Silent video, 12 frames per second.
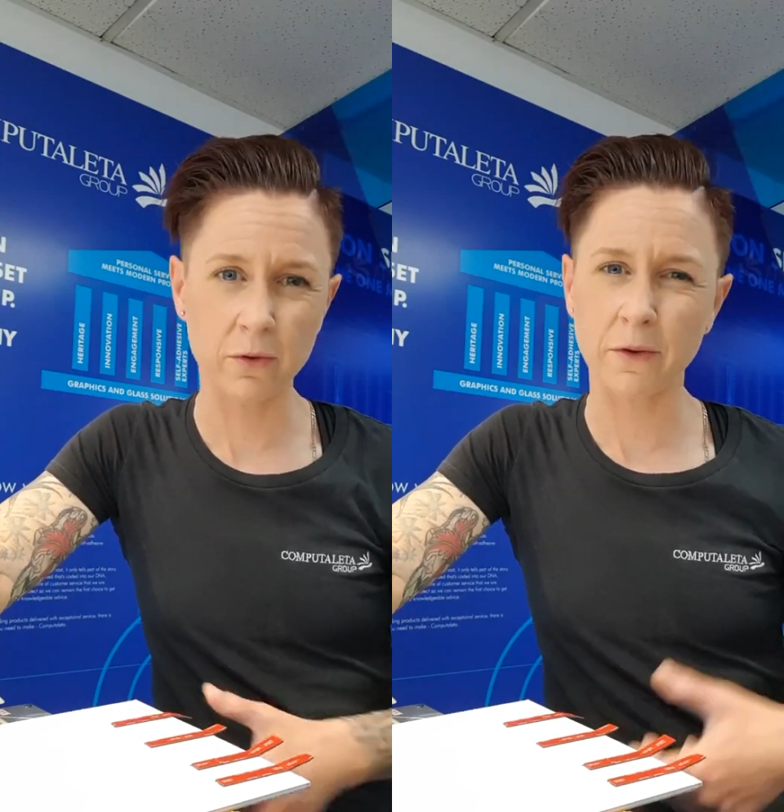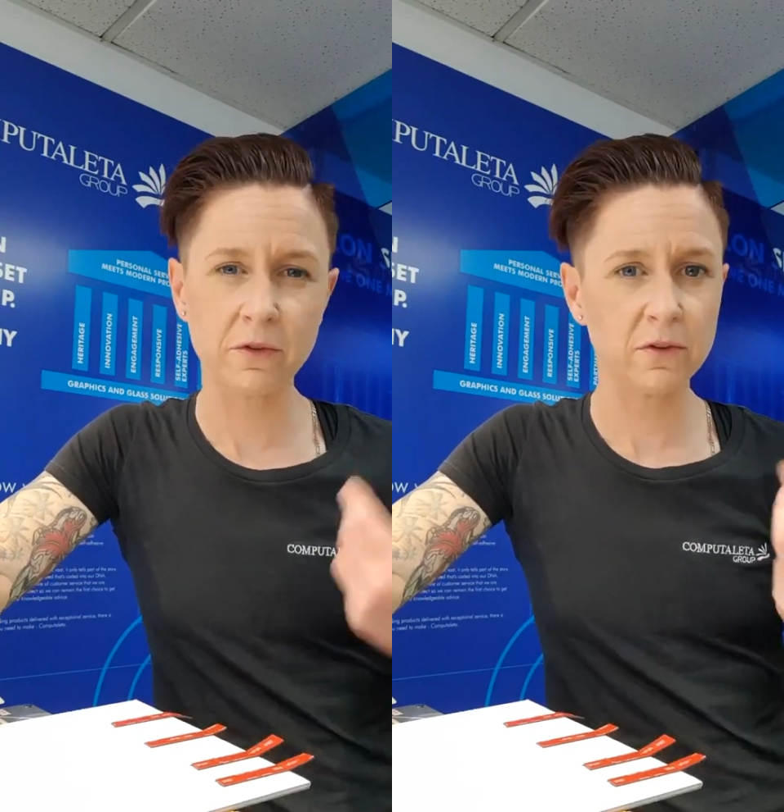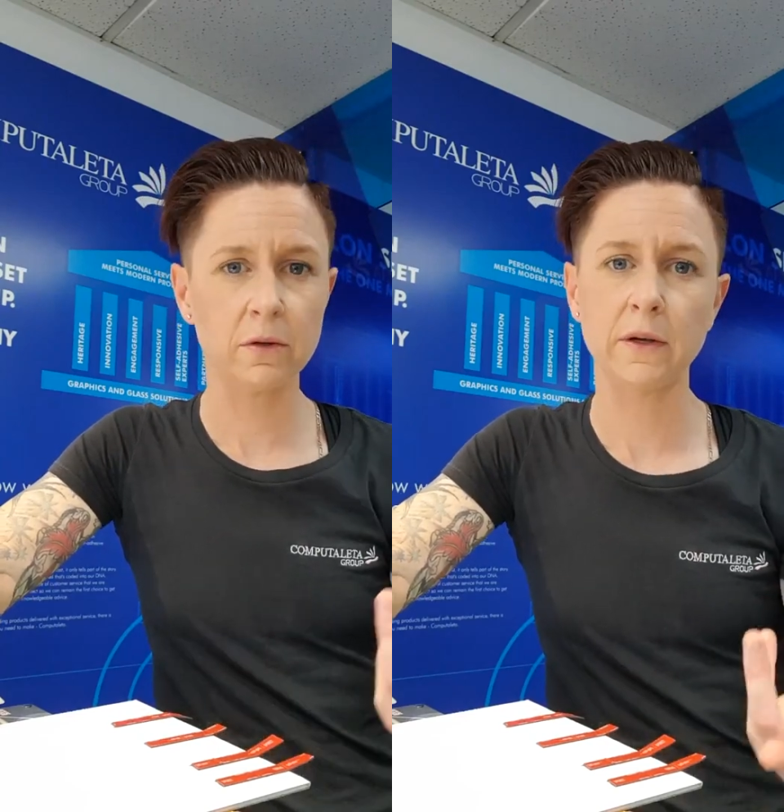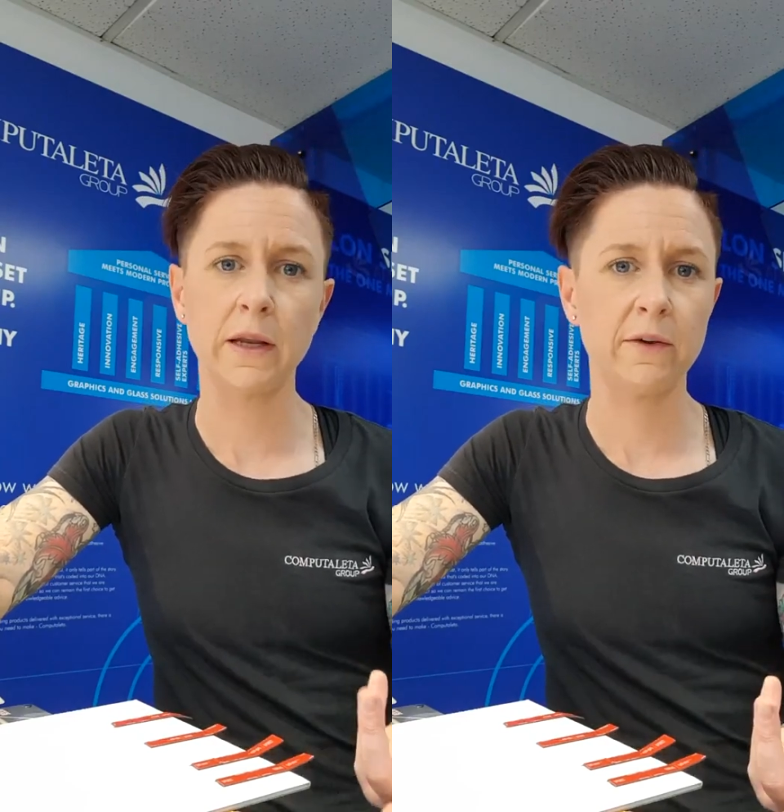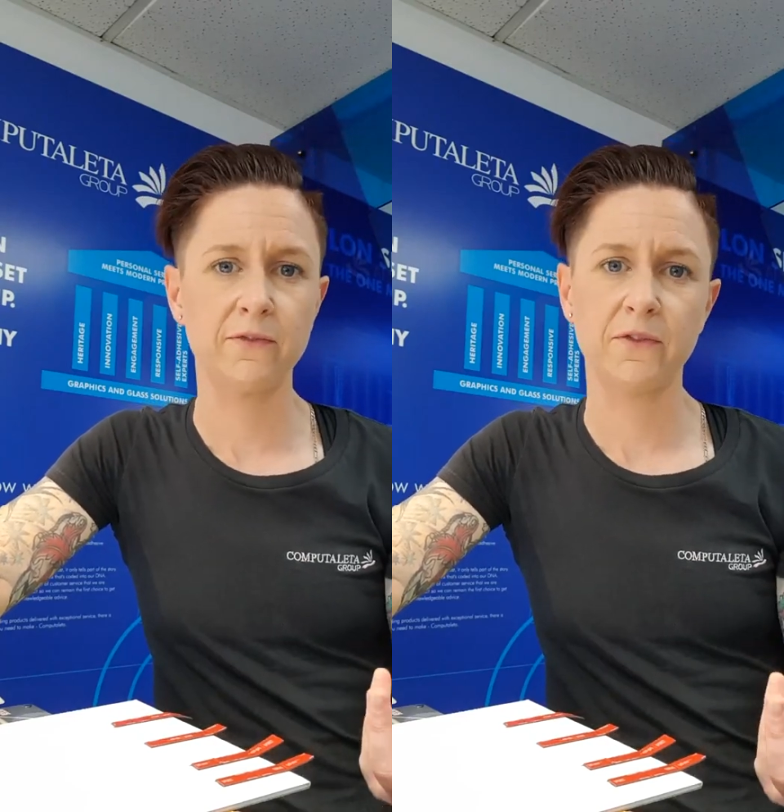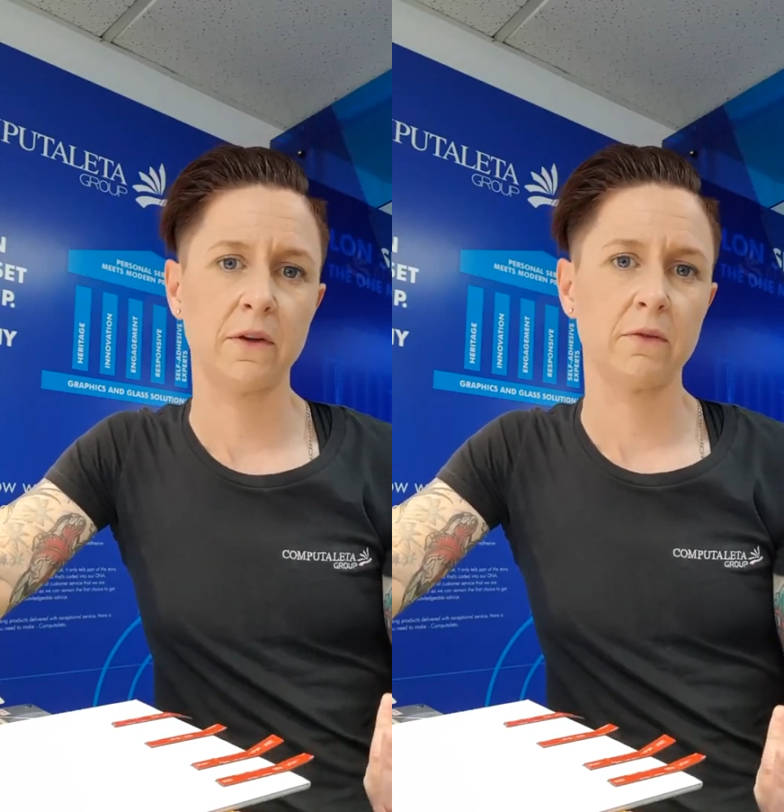So I've just
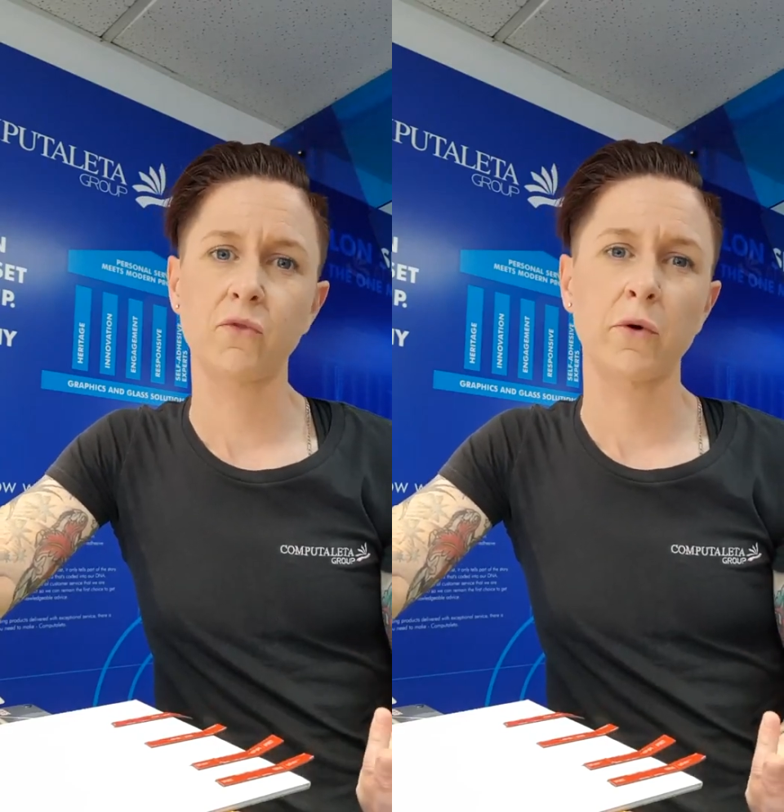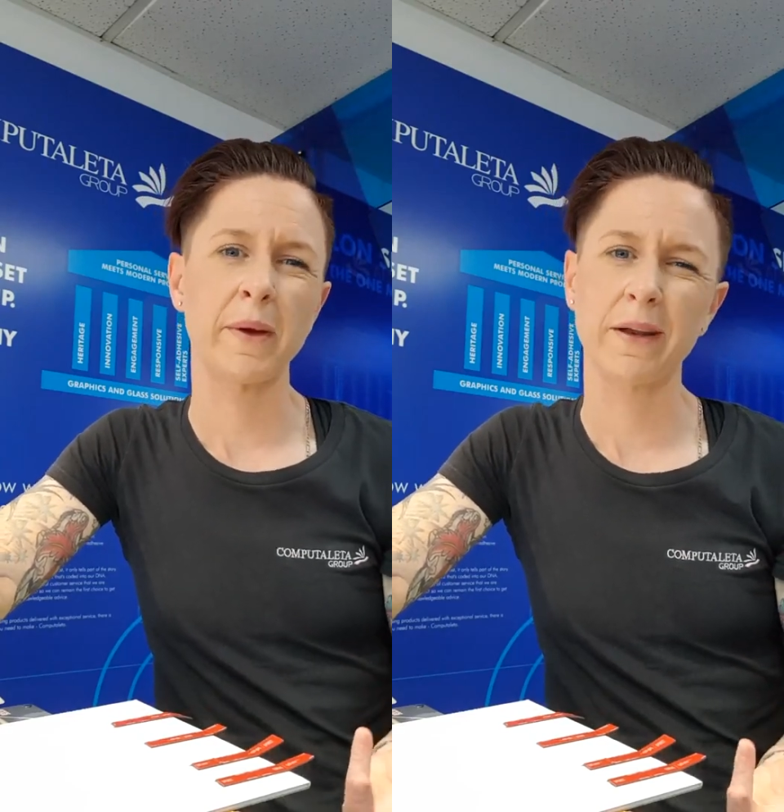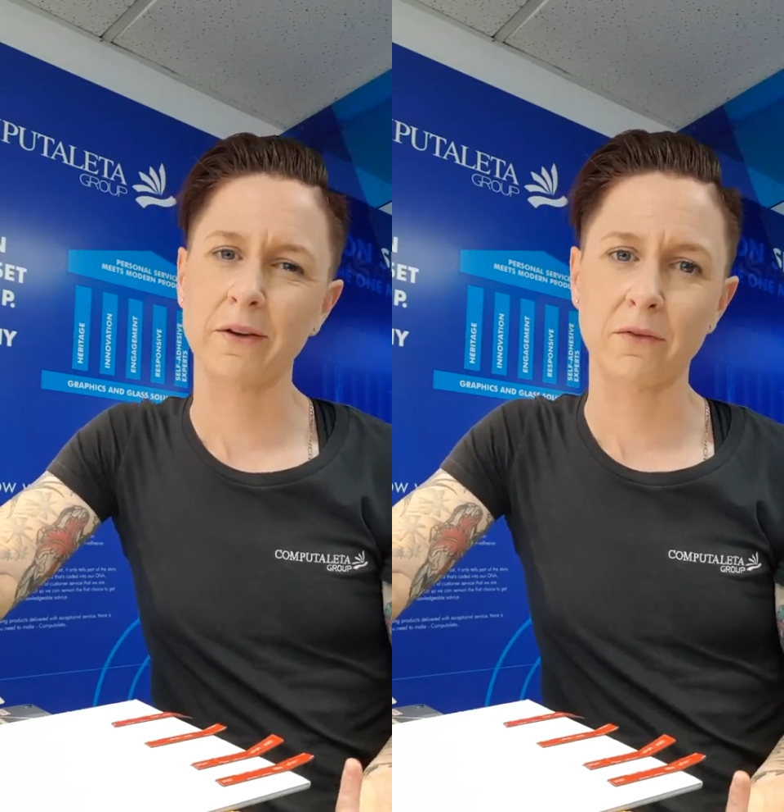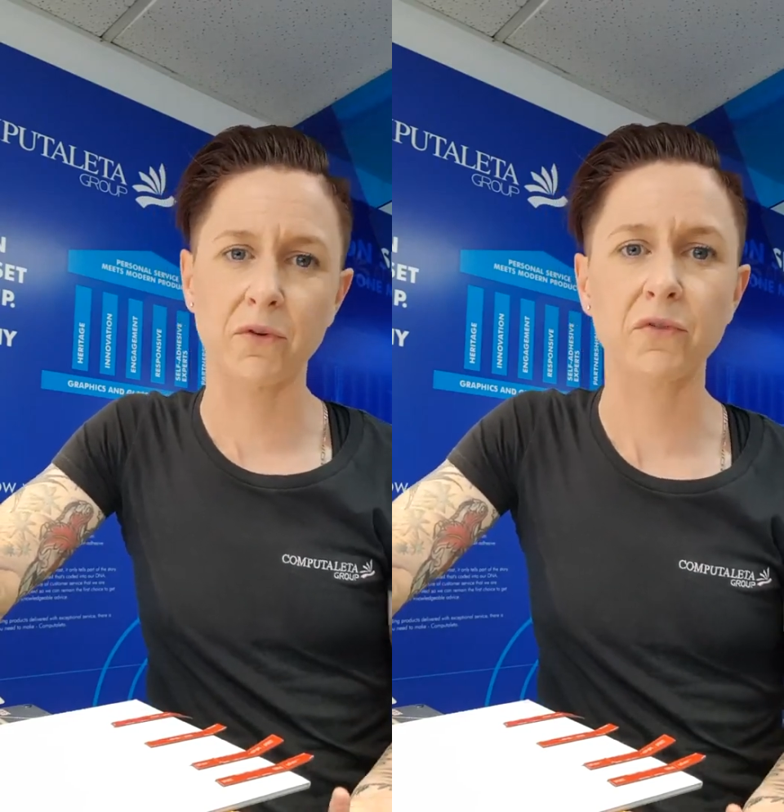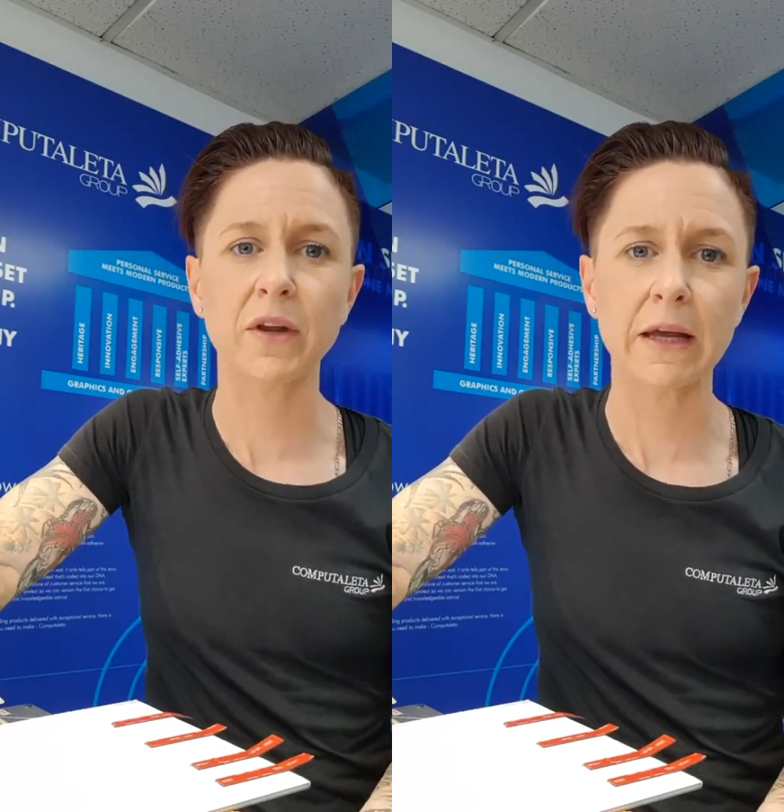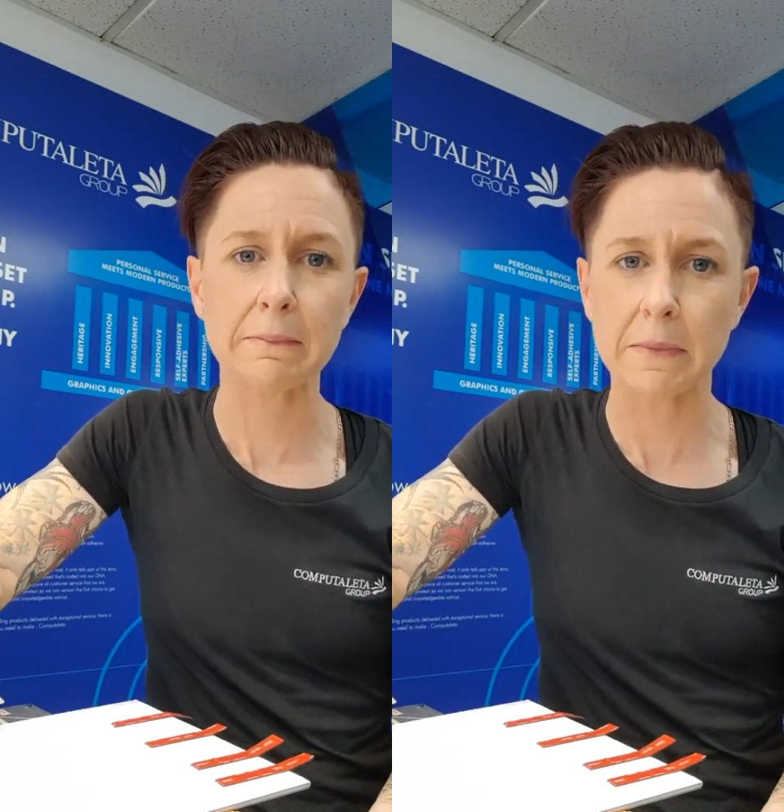left it for about 10-15